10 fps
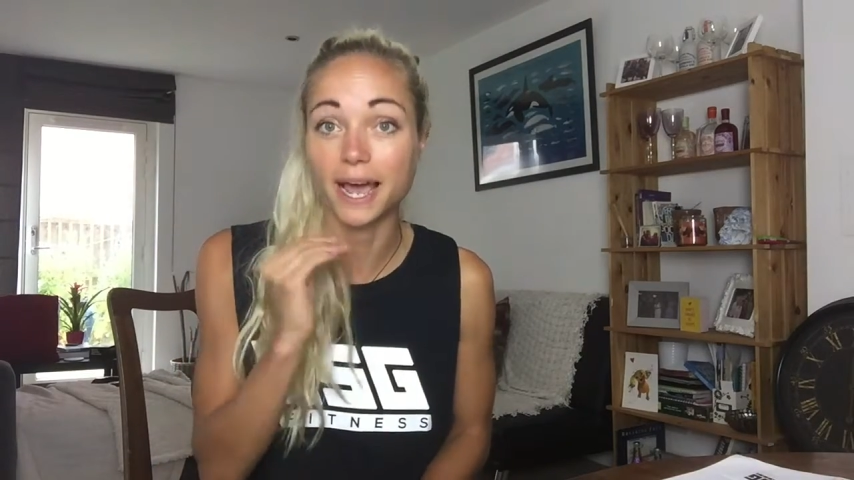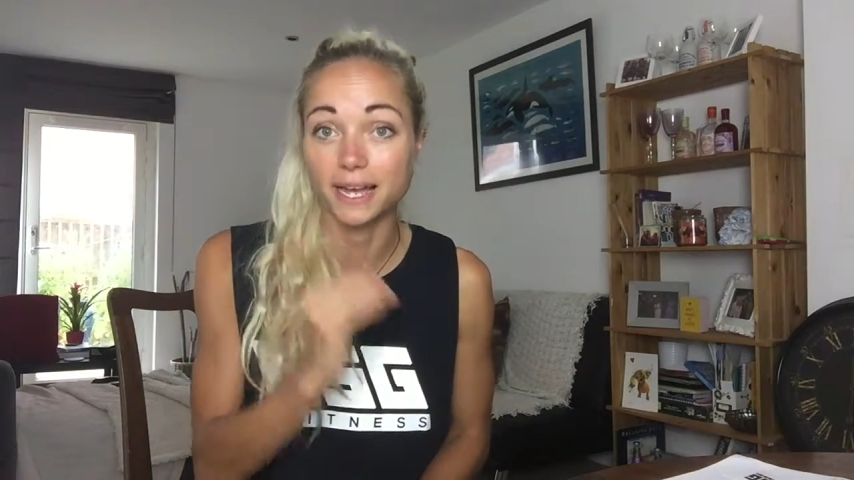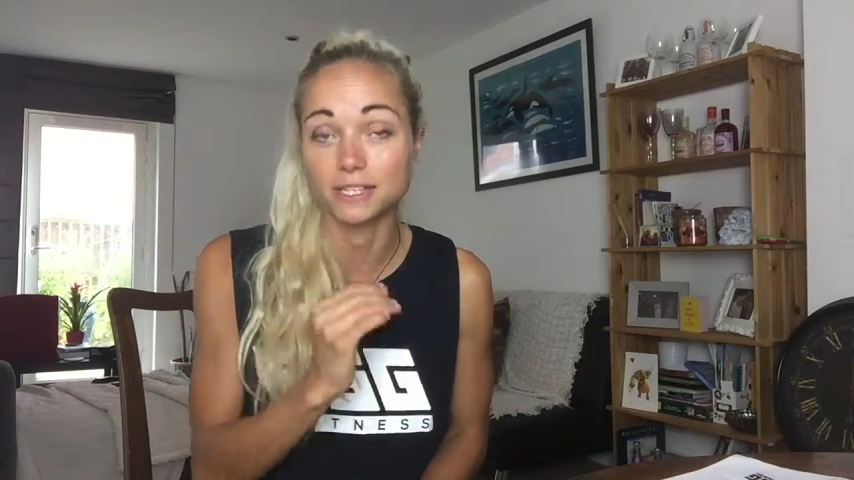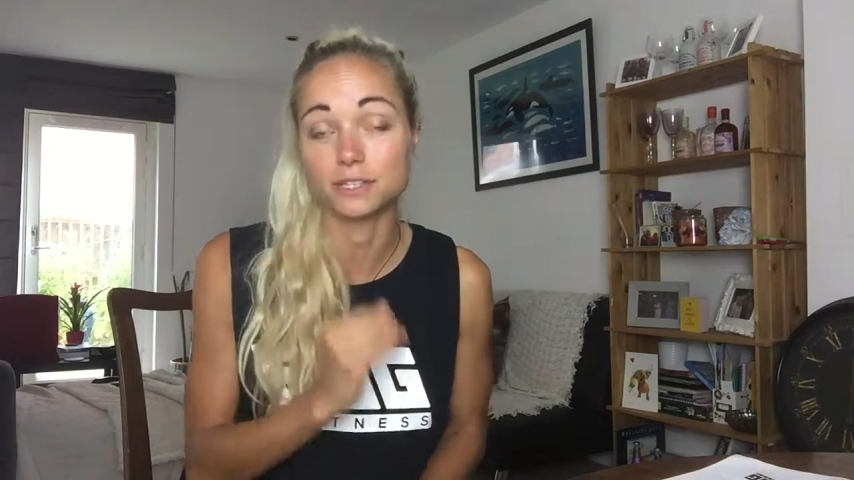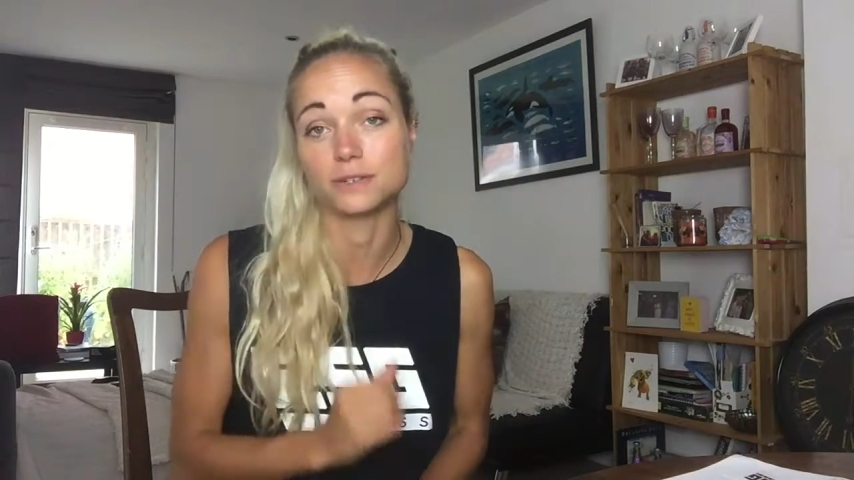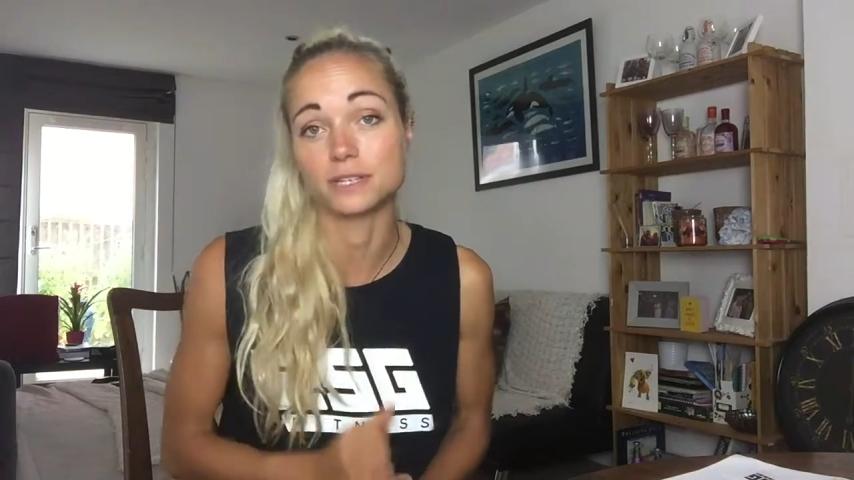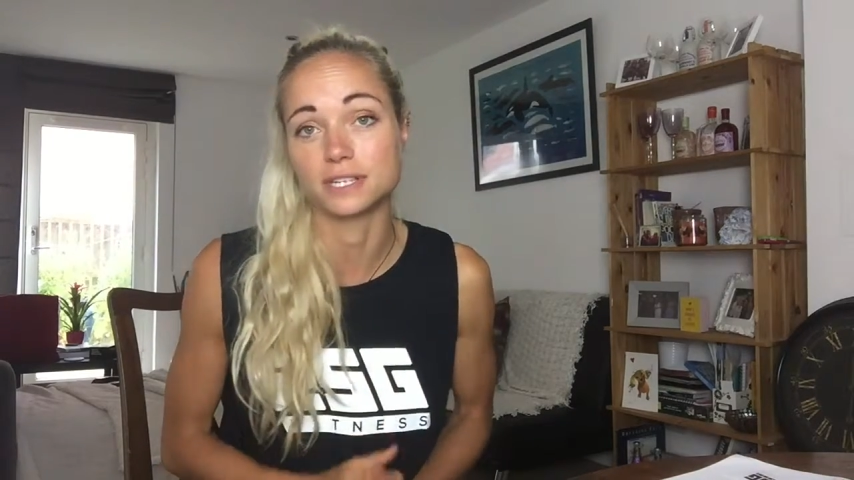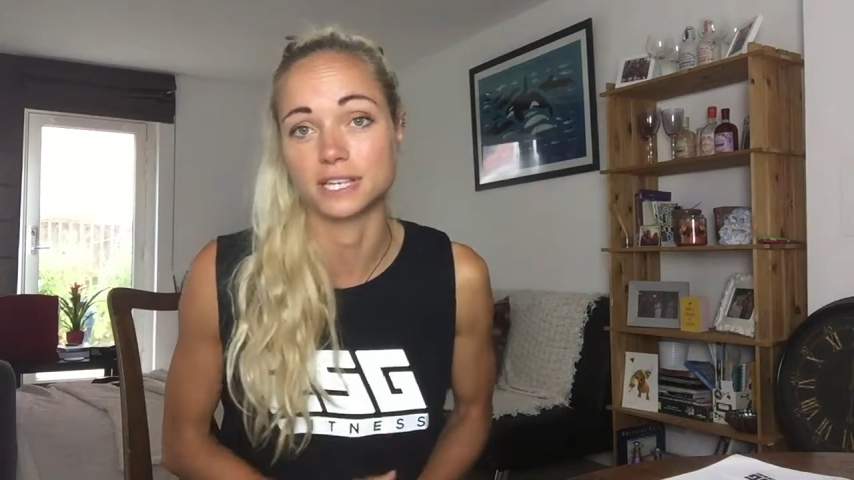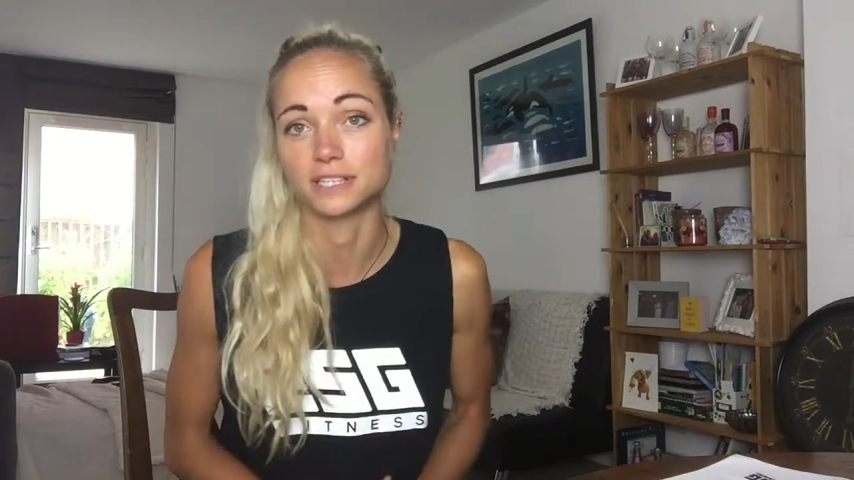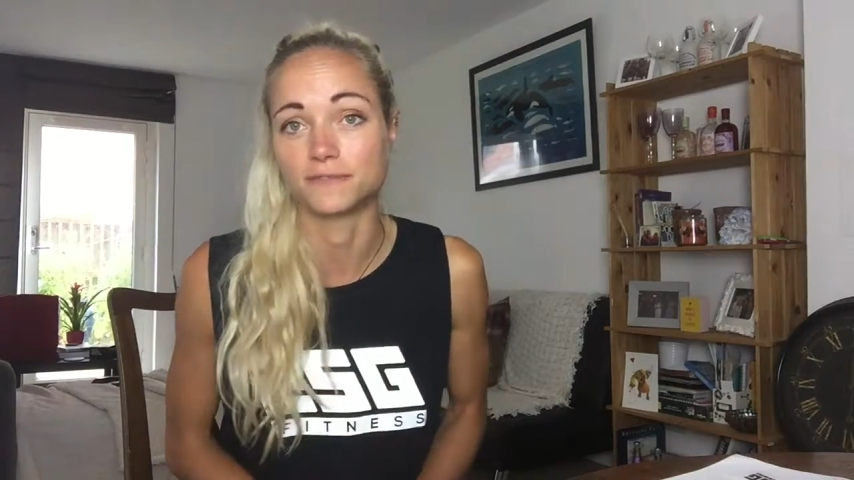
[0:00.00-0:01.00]
as you
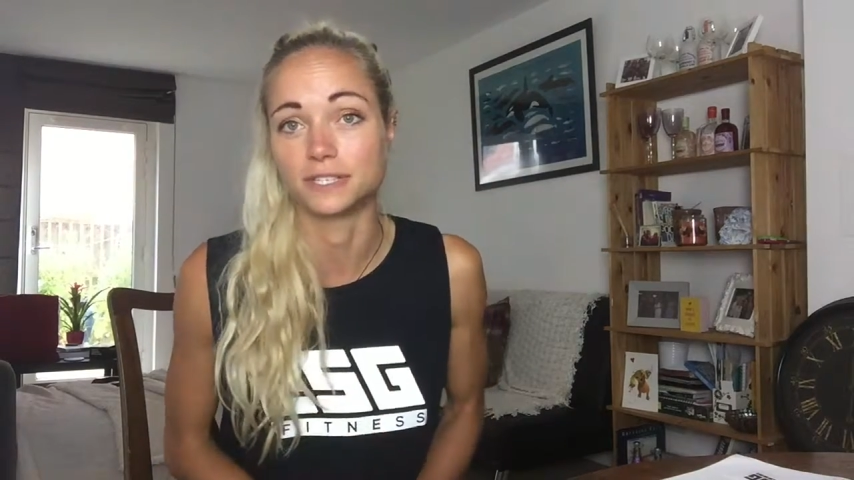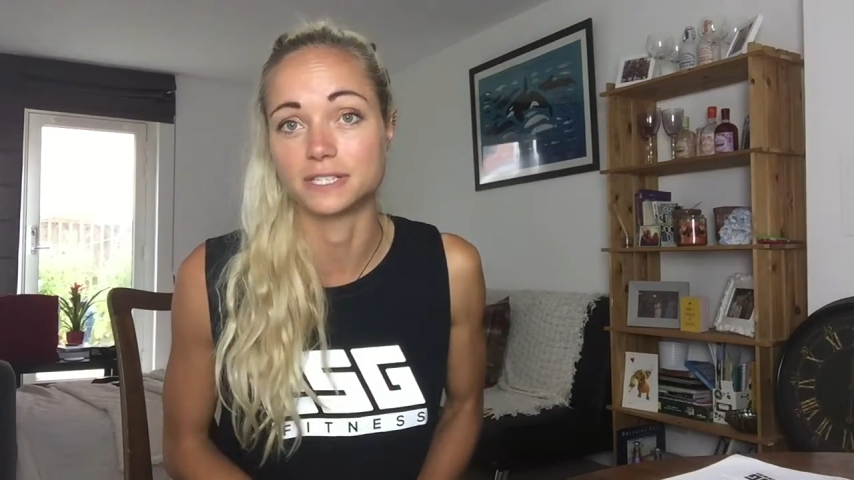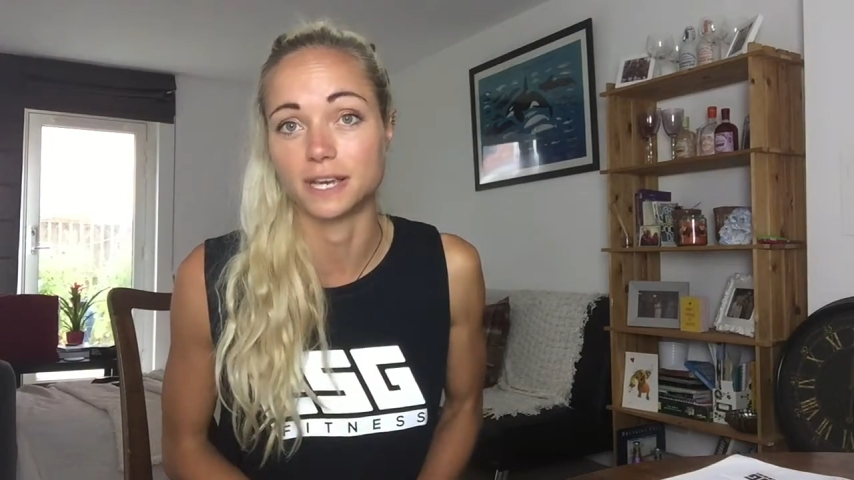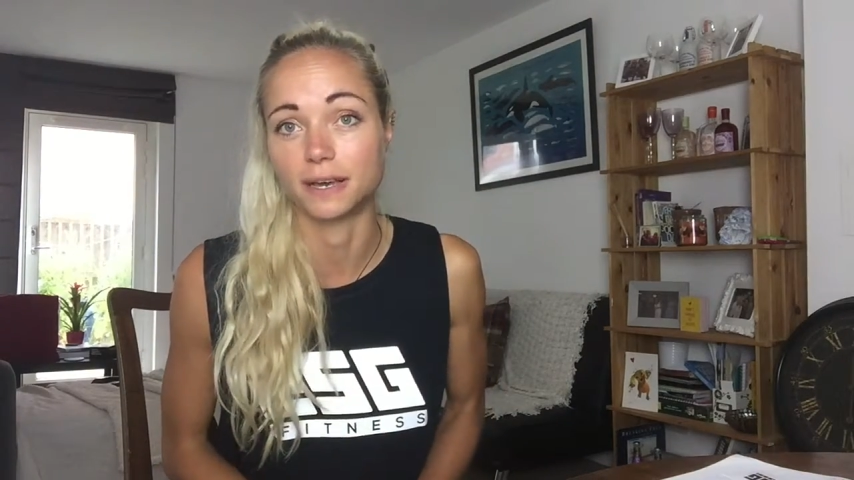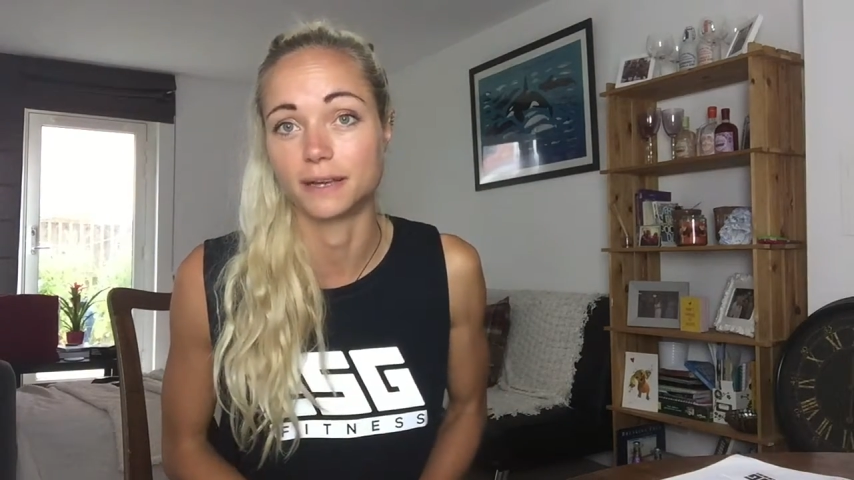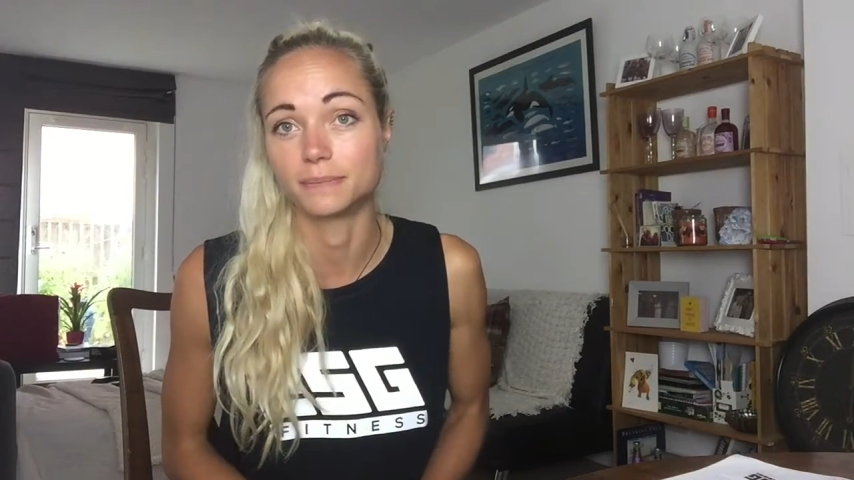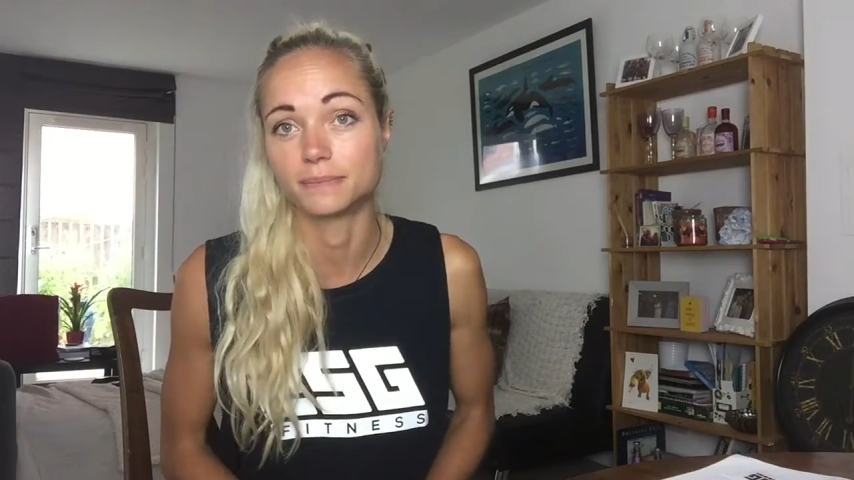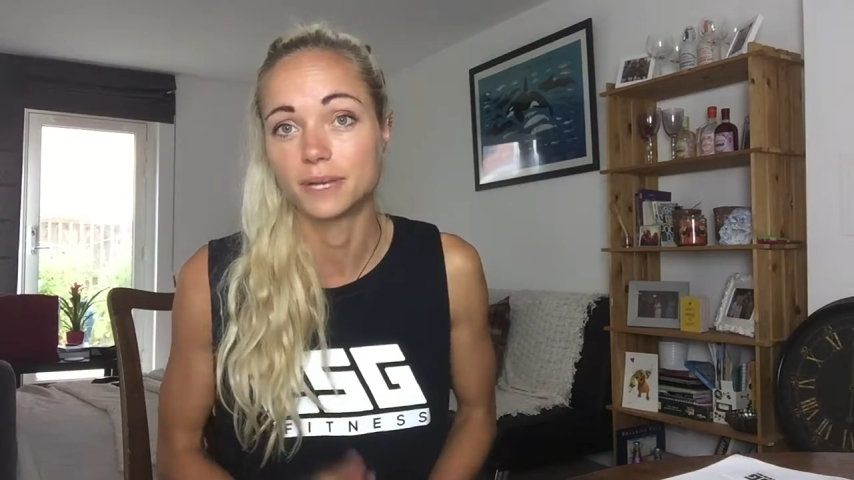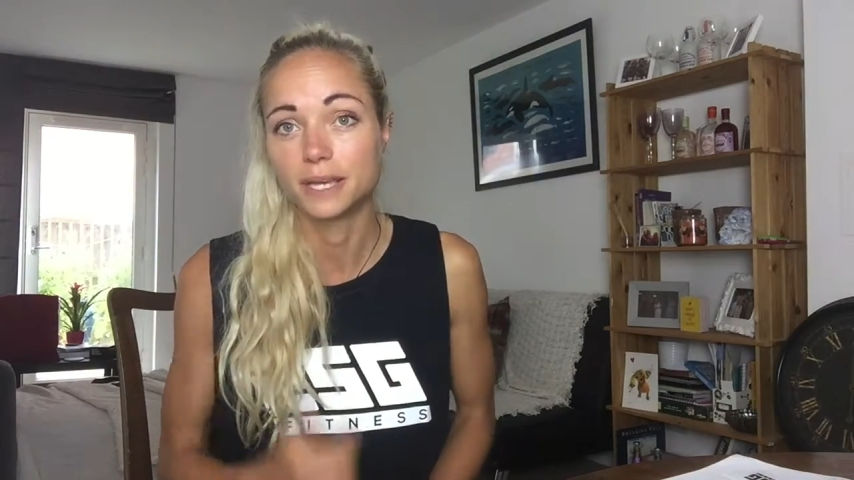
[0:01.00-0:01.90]
successfully diet.